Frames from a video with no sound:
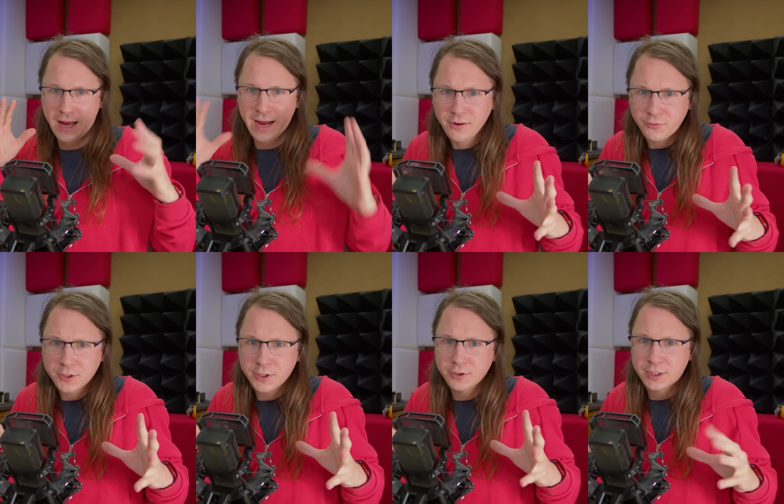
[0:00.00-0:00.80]

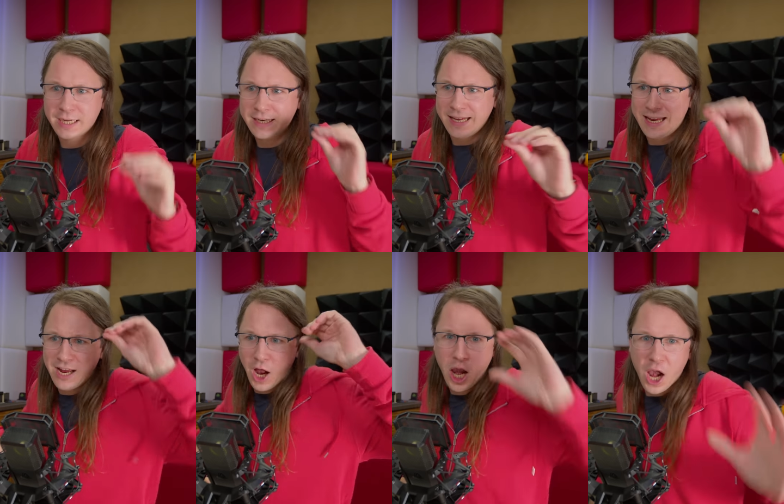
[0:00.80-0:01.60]
Introducing
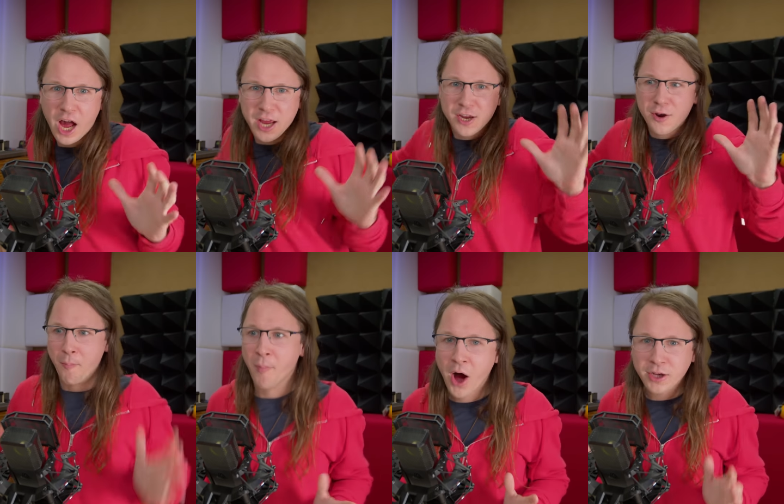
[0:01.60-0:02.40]
the Lion
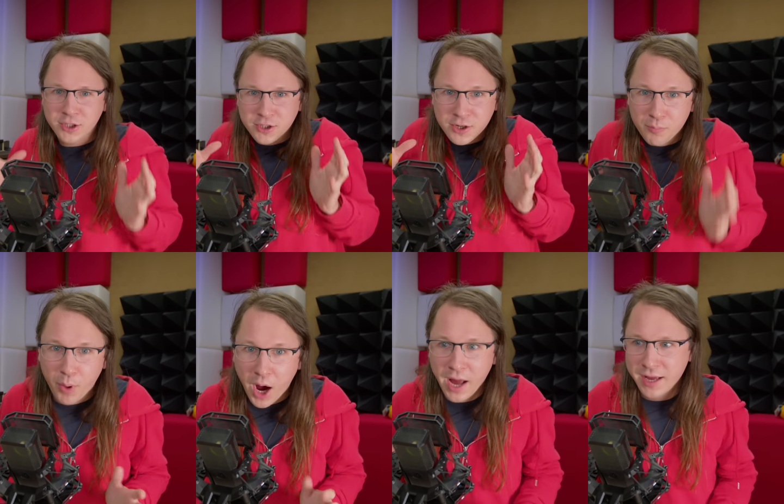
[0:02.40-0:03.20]
Master
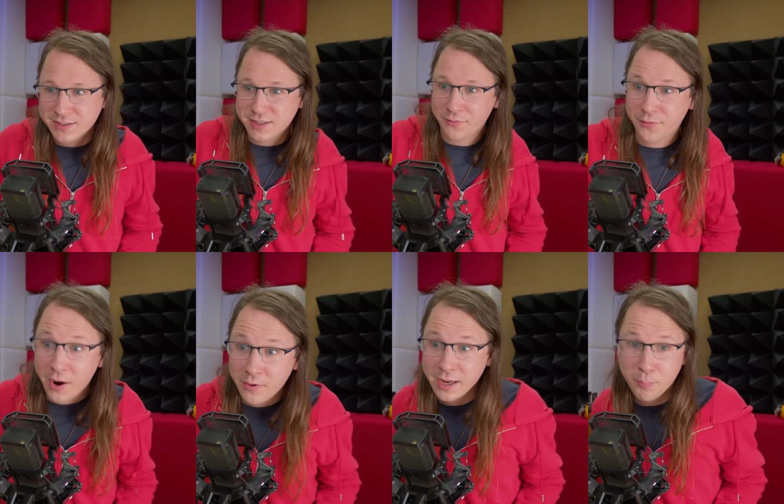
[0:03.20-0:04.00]
by
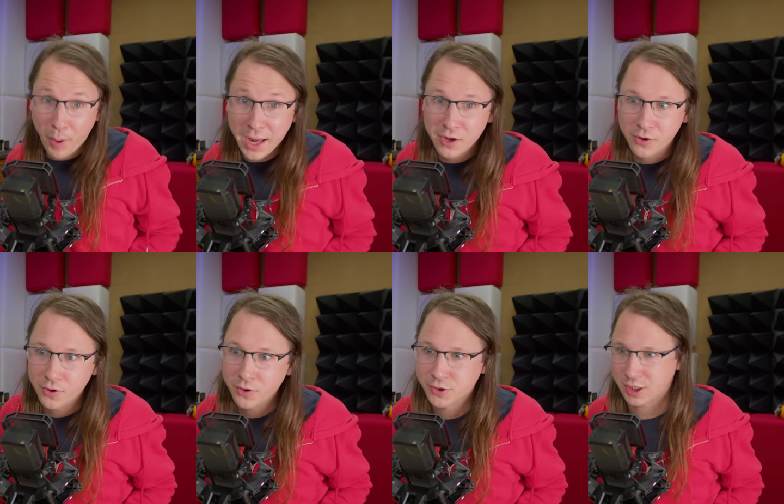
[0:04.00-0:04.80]
Safari Pedals,